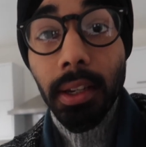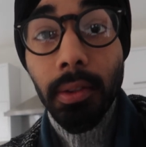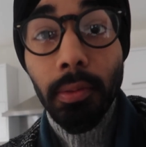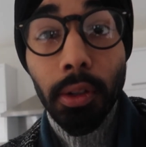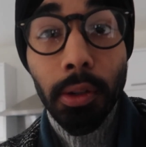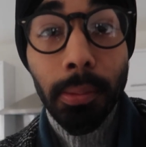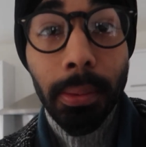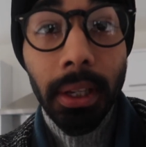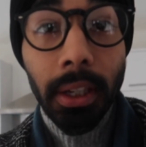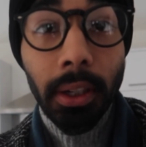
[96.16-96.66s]

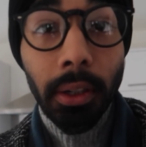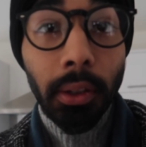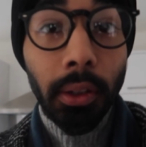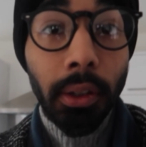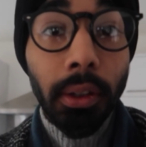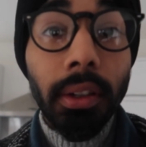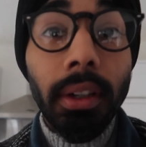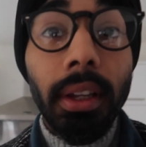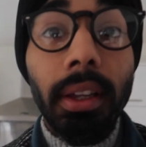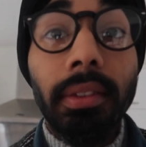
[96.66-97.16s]
Rupi
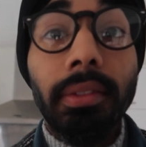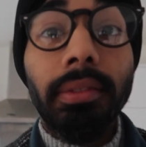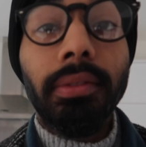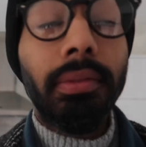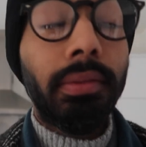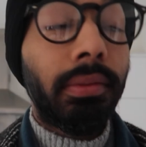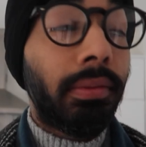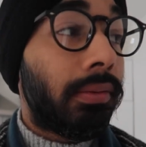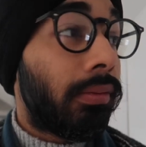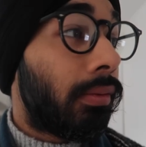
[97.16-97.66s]
Kaur.
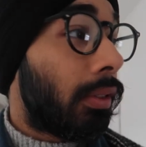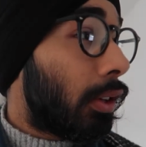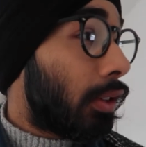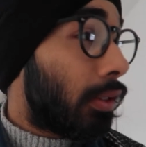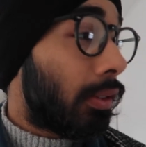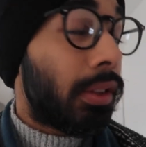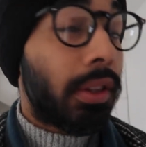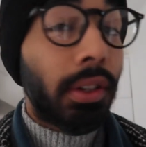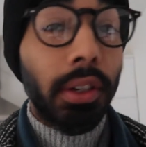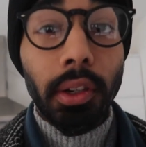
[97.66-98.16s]
If those
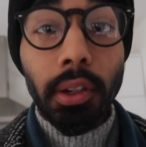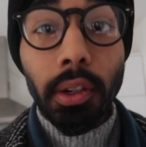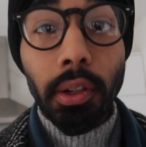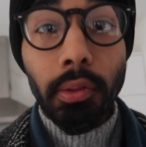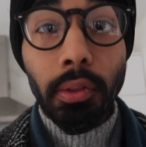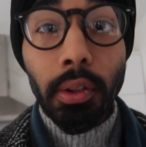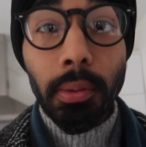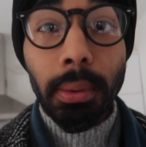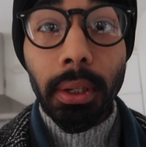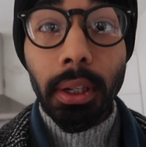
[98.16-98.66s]
of you that don't know
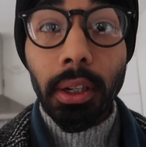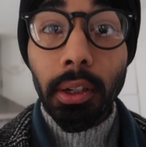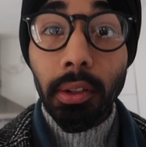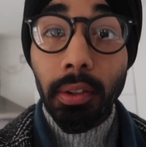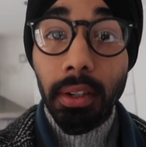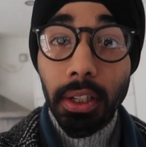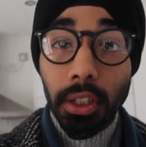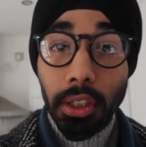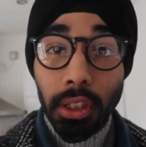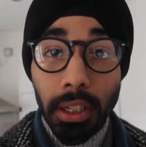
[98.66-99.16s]
who Rupi
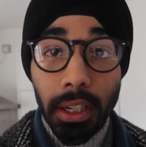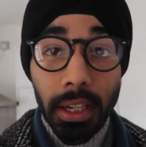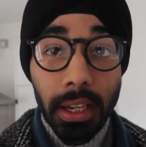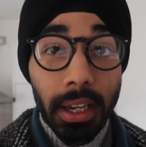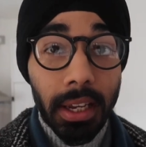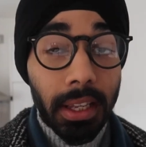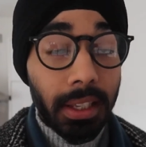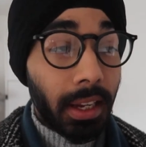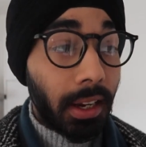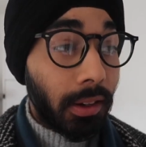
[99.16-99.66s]
Kaur is, she
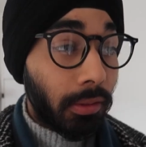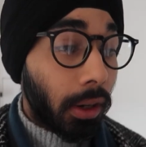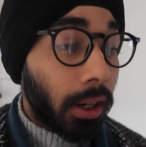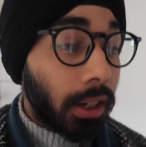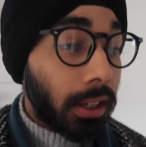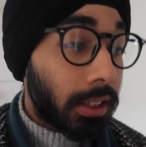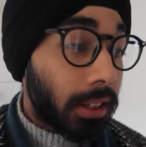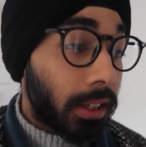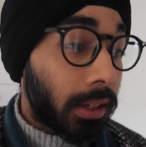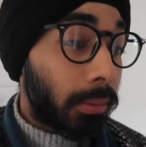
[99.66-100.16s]
is a
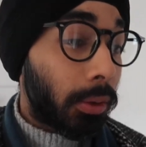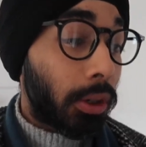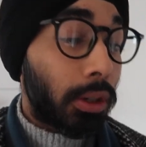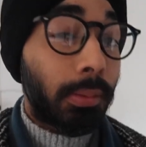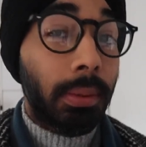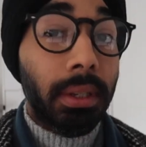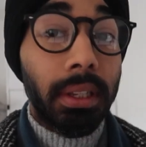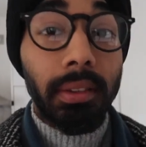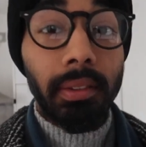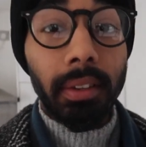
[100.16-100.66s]
writer, more
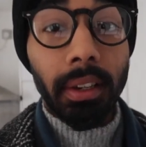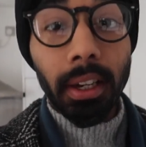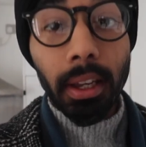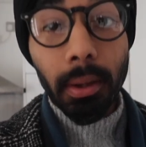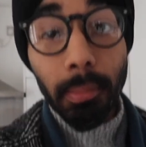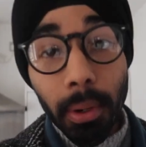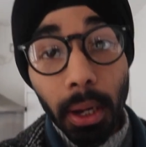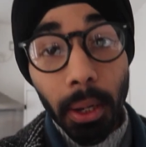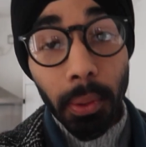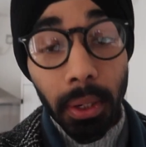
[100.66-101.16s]
specifically
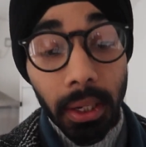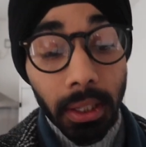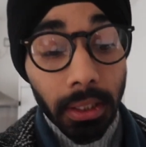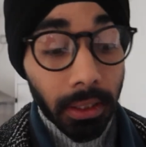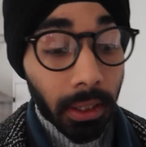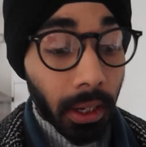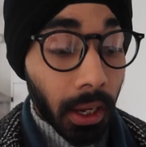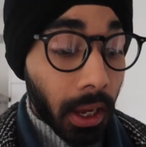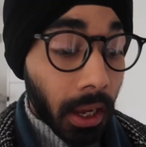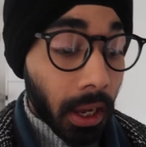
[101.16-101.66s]
a
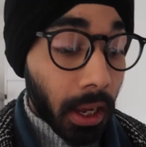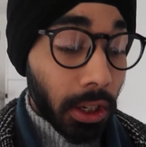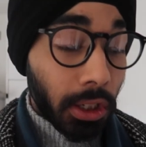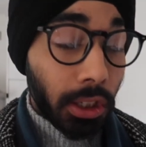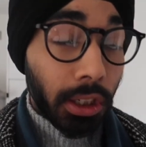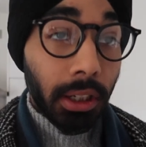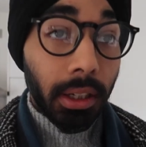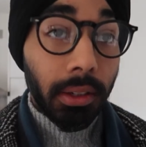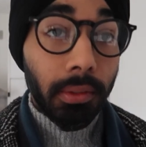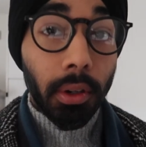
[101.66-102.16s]
poet.
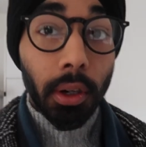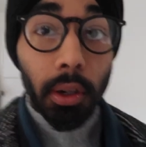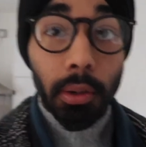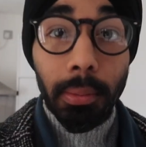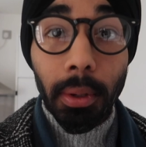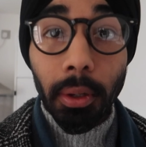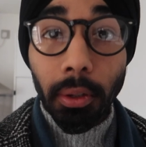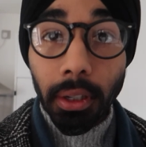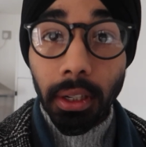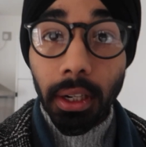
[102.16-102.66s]
She wrote
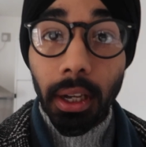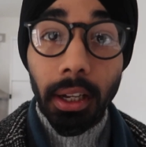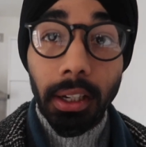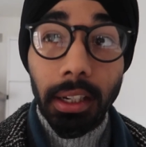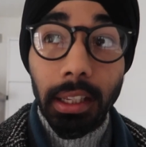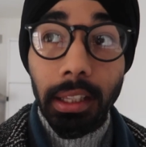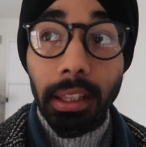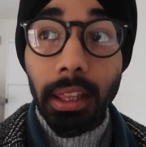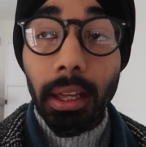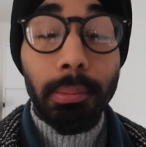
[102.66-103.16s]
Milk and
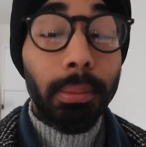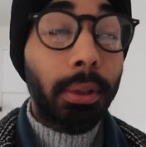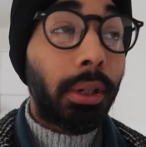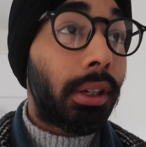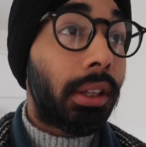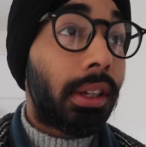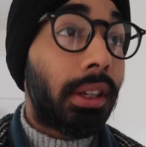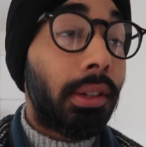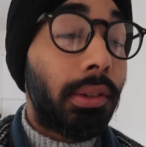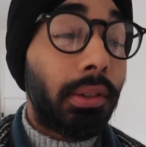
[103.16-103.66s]
Honey, that
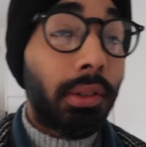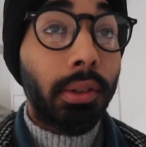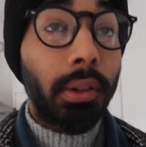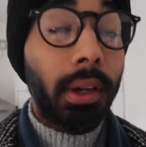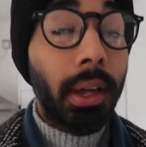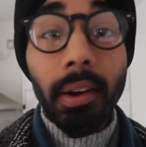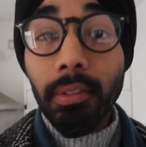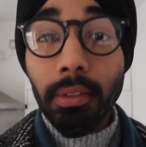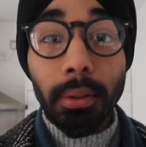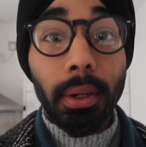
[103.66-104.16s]
book that you
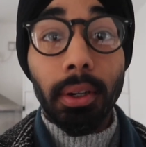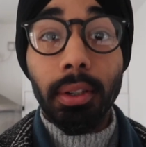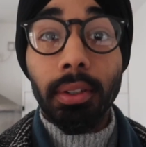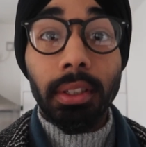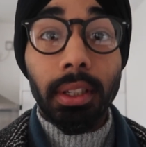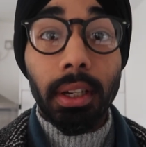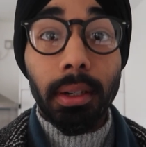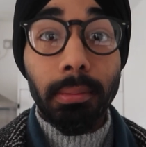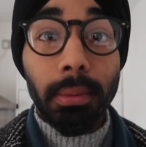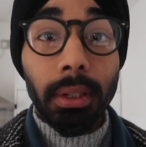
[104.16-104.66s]
saw everywhere
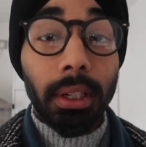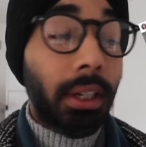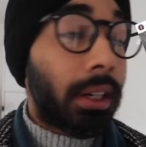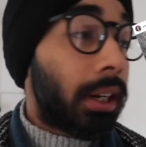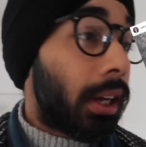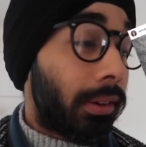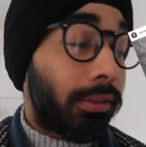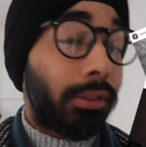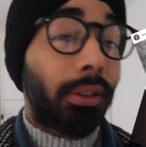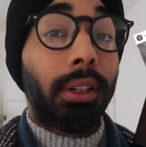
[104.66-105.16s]
on Tumblr
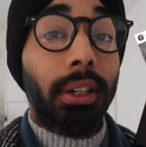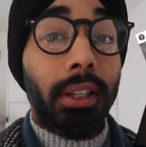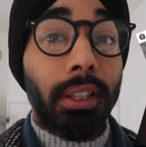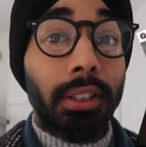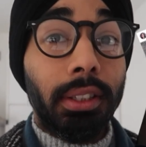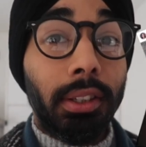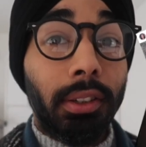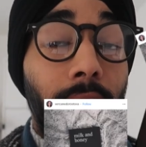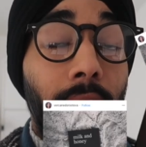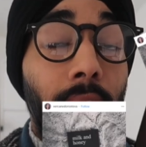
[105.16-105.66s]
and everywhere on
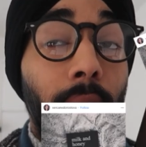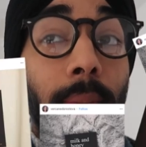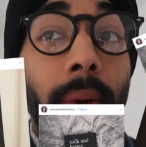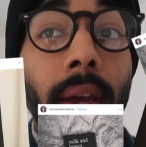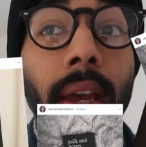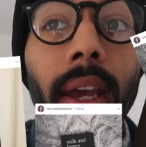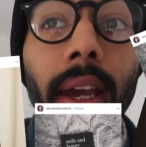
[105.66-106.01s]
Instagram.